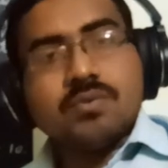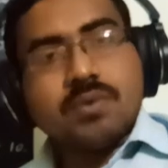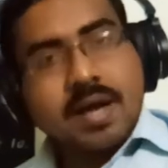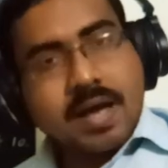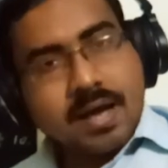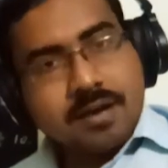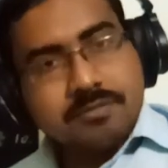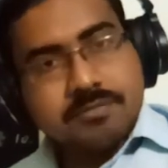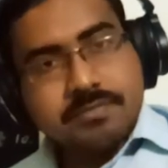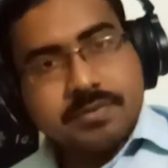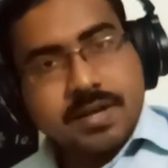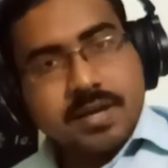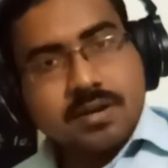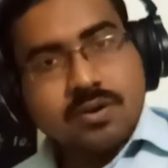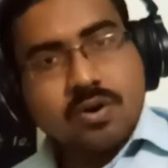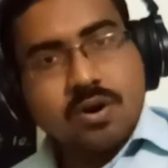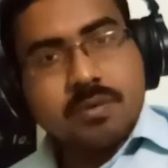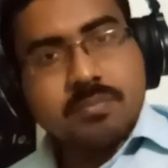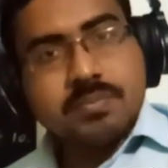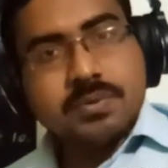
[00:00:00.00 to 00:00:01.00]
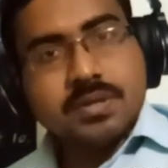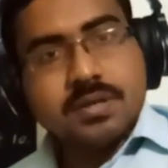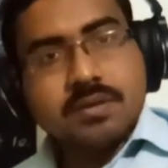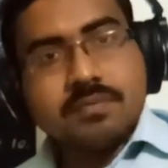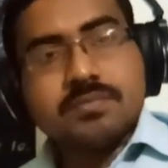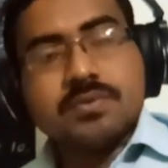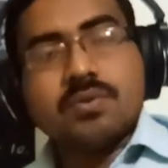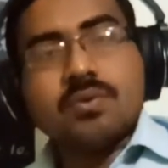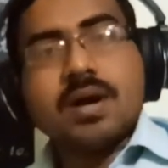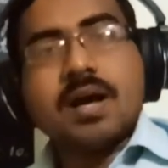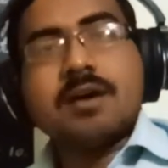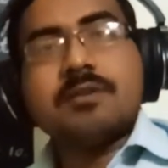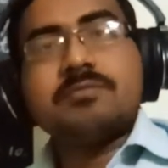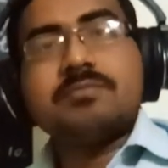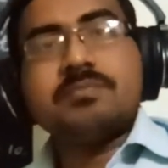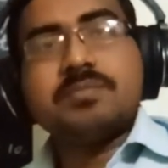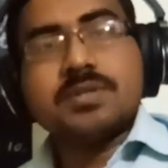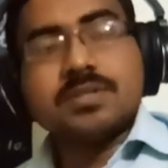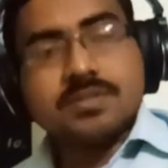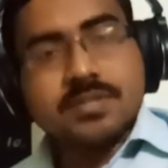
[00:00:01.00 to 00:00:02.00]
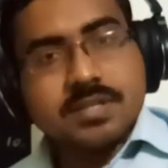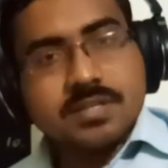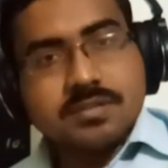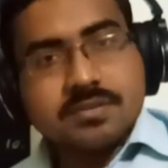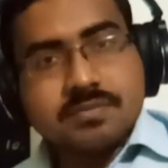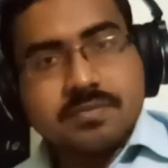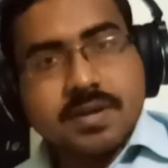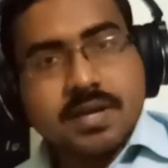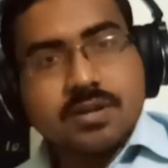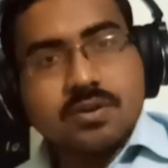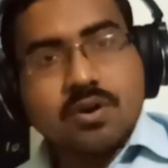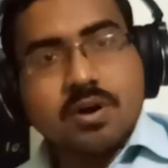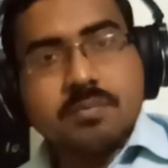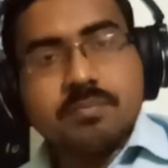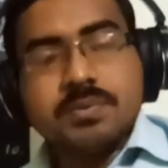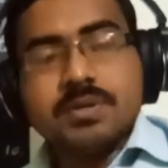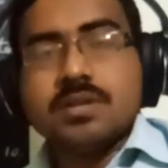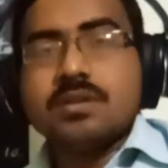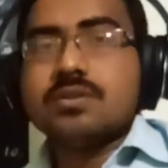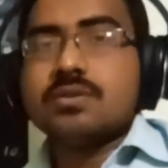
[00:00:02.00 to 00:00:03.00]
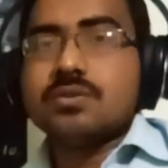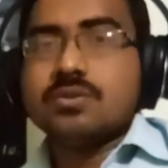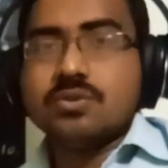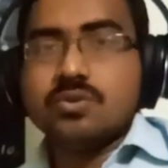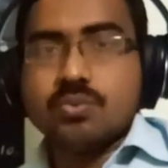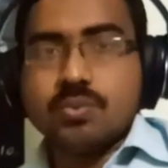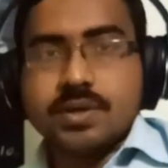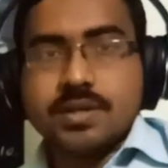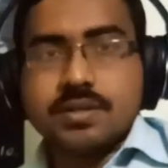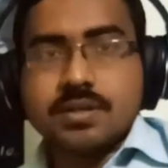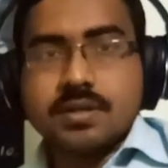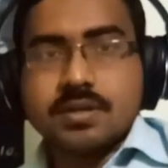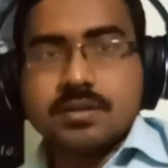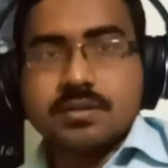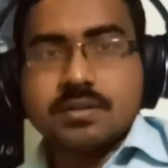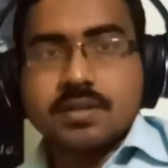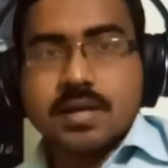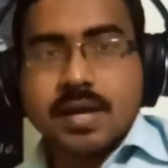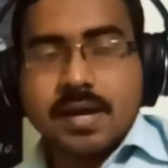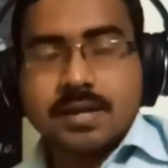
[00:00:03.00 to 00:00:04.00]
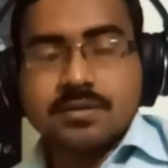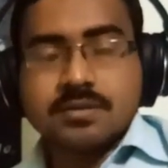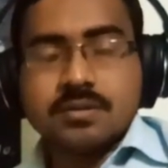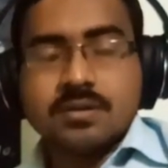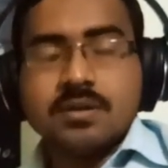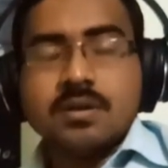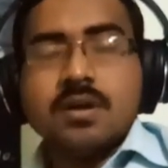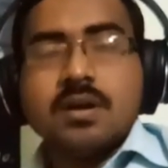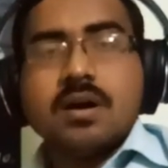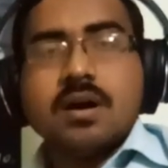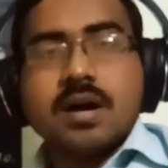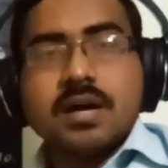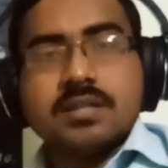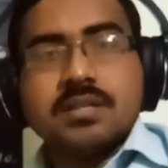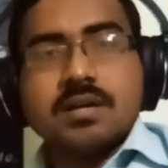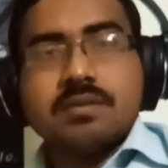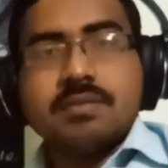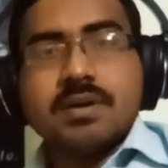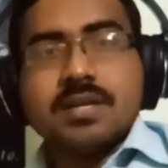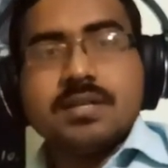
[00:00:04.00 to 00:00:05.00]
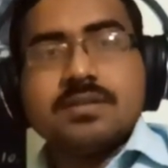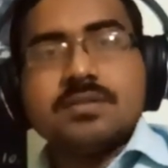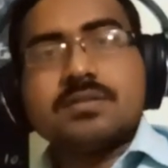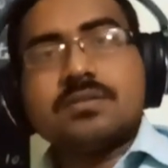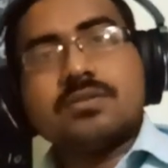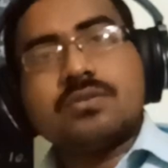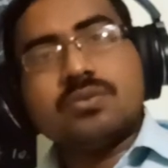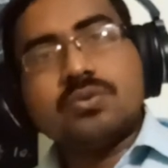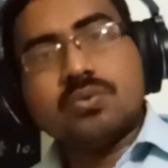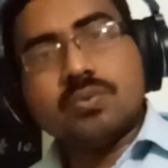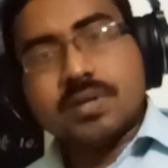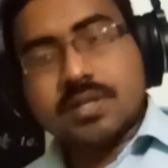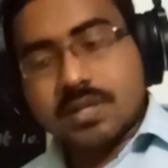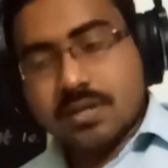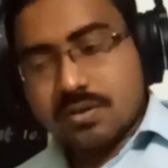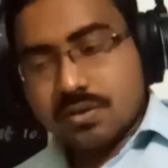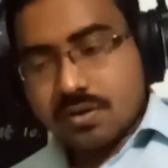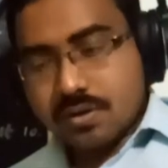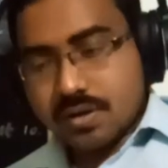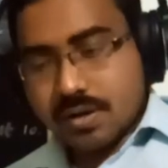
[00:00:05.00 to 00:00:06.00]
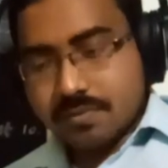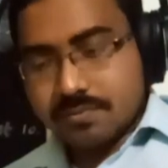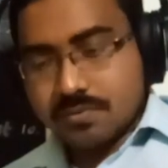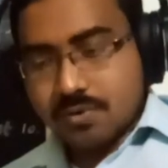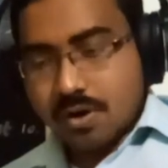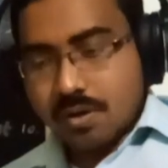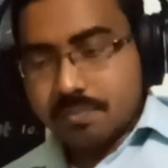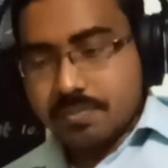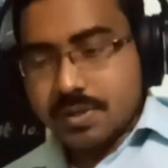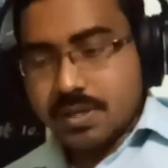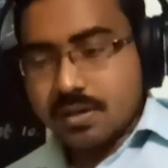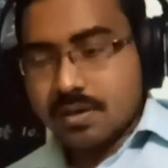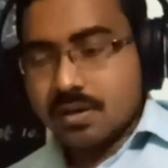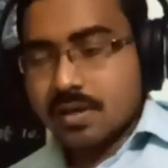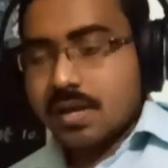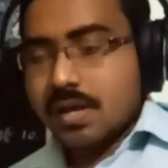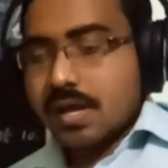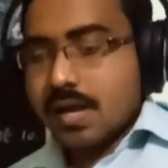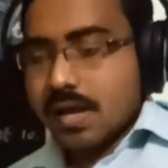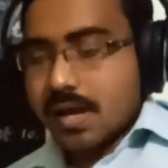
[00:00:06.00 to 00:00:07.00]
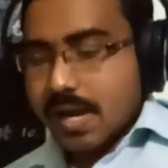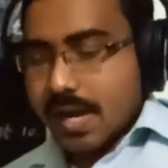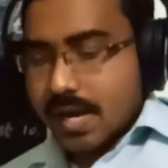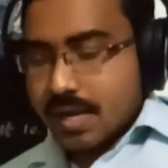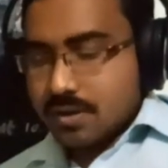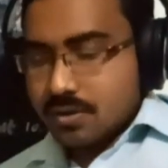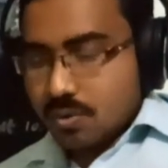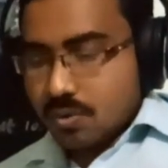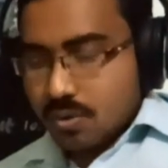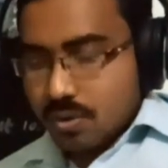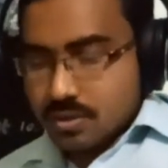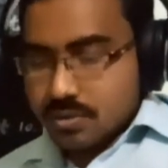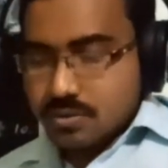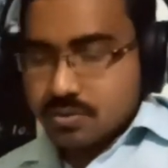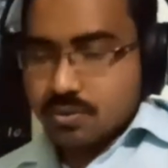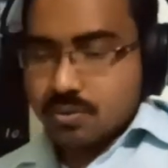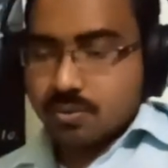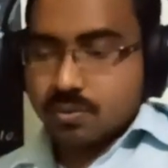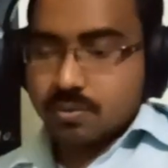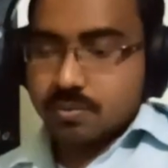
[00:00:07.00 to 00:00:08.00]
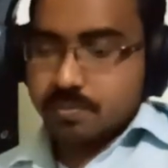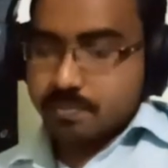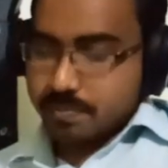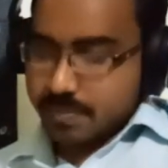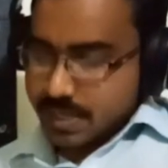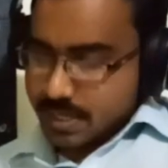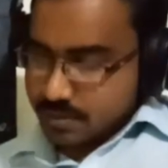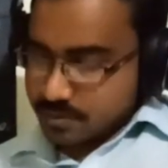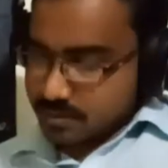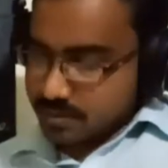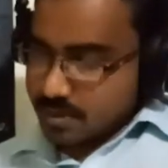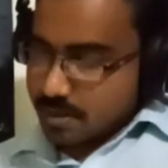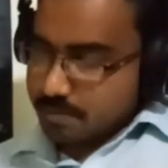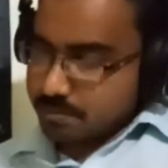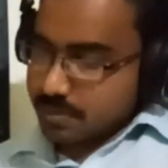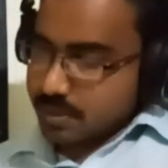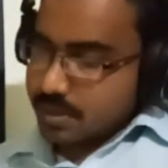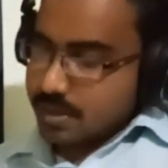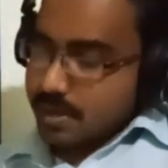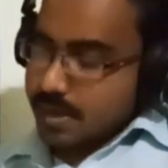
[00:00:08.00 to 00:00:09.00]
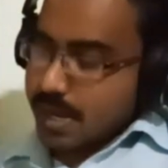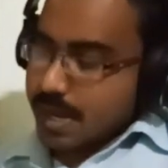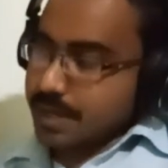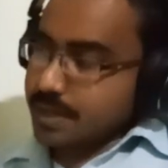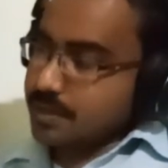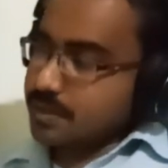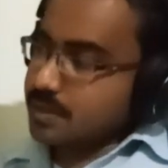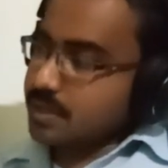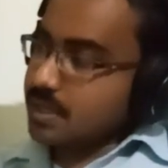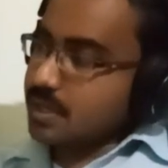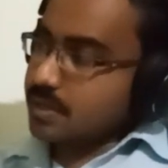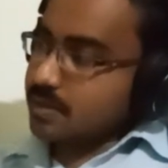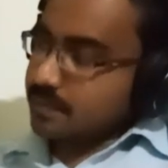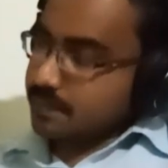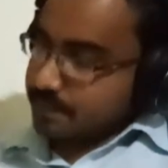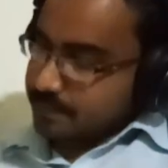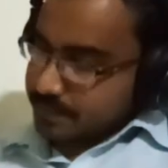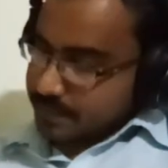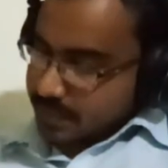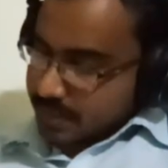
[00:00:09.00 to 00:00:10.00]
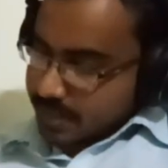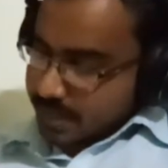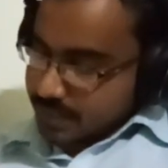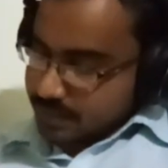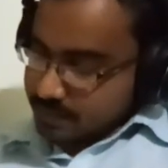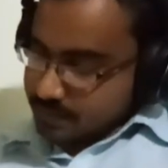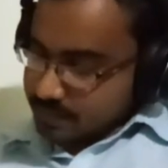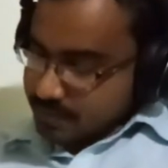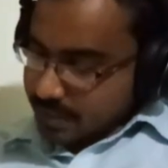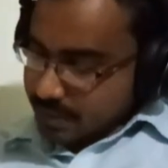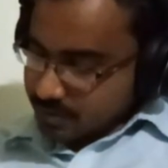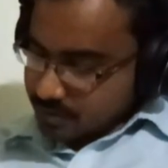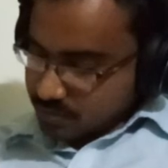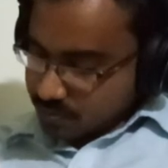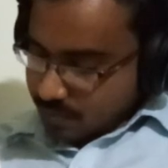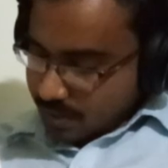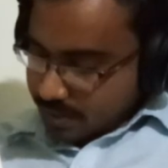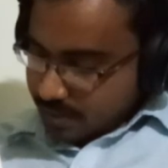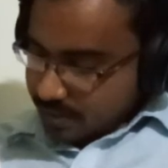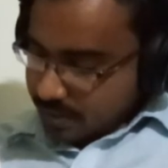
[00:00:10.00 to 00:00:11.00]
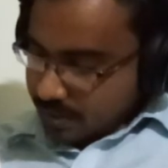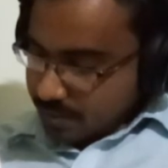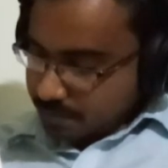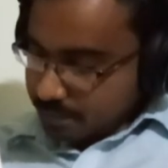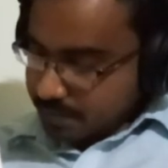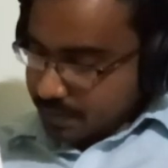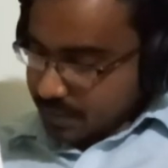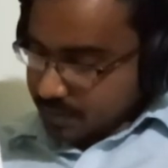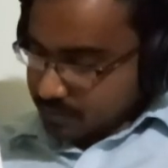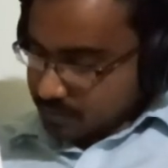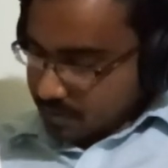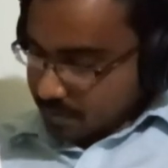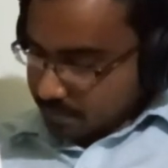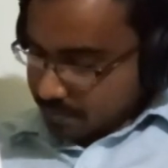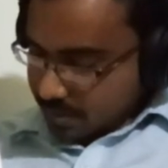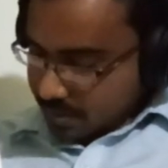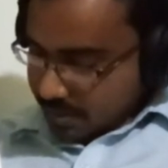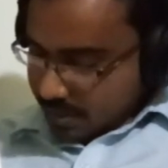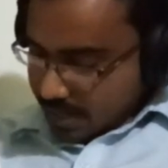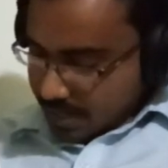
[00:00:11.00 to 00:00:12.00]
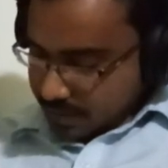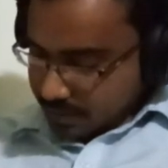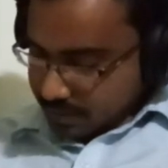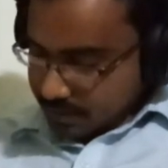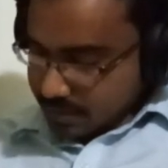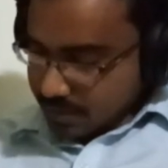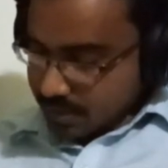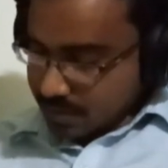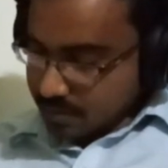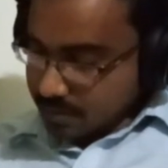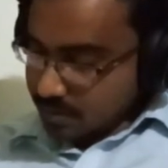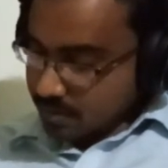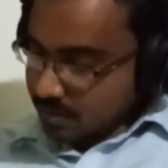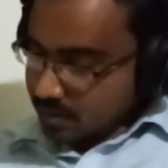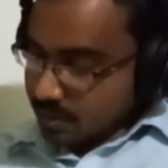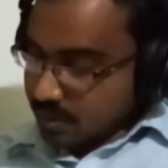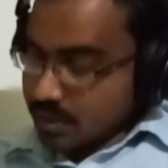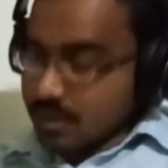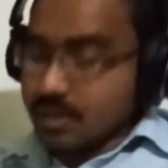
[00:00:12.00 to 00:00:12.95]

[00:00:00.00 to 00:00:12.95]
you have fair copy, if you have purchased fair copy, do it in that. Otherwise, do it in your rough copy. And also page number 19, exercise 1D, page number 19